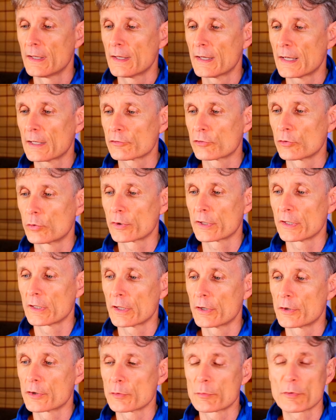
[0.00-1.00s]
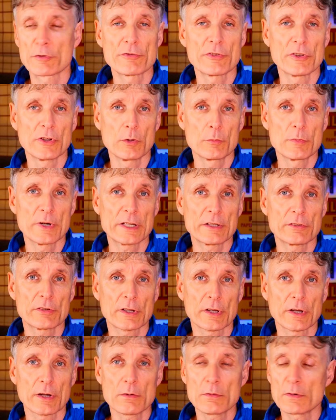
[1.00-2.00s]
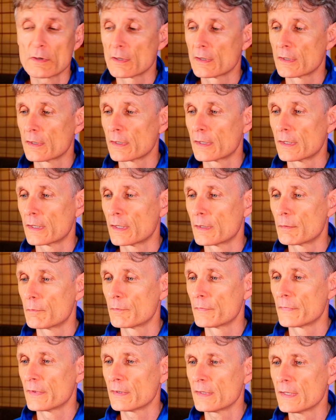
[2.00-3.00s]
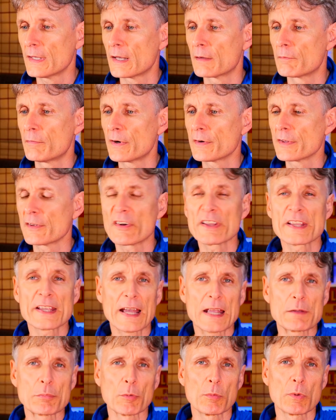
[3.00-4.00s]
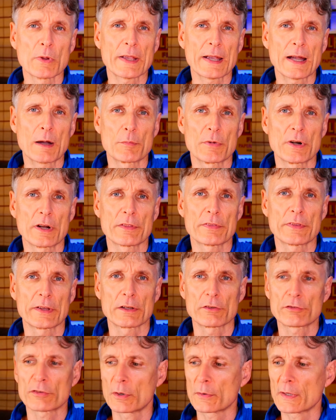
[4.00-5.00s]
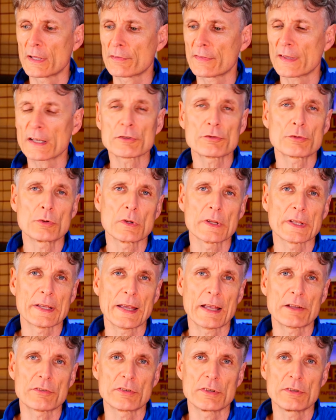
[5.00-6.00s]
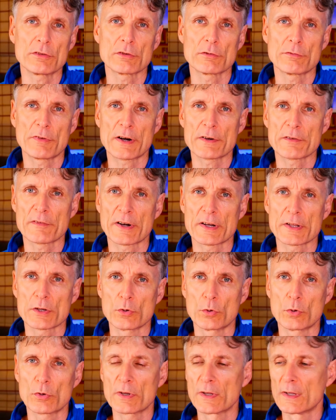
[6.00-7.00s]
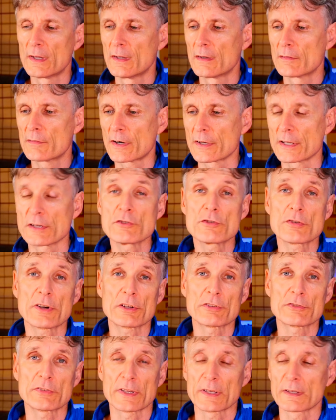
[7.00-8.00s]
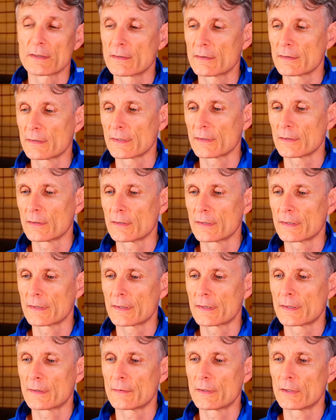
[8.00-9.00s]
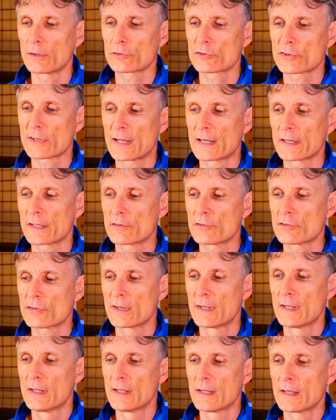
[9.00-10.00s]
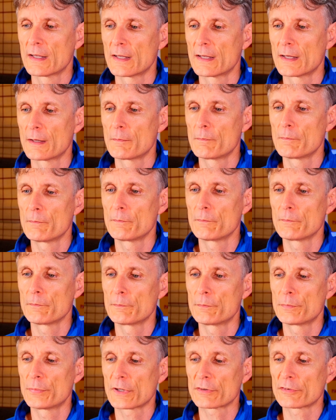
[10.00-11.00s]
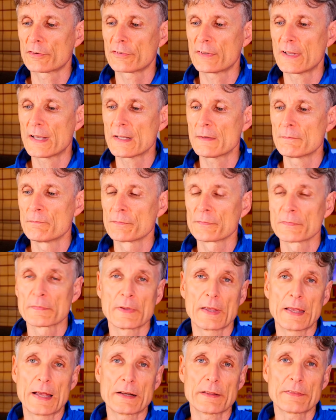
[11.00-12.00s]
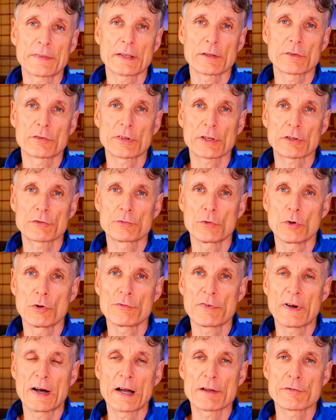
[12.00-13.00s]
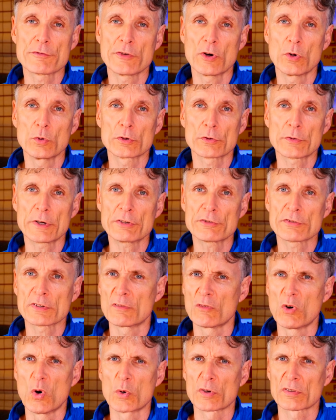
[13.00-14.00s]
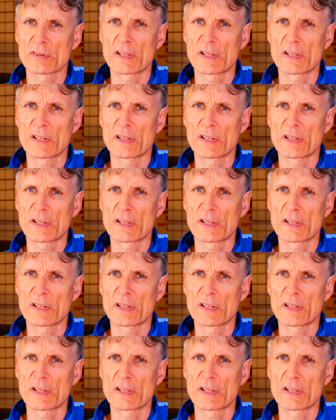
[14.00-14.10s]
actually already loaded with film, ready to go. Yeah, very, very capable camera, I think. So yeah, thanks for all the guesses. A very, very good, very interesting little challenge. As I say, anything 645 folder-ish, always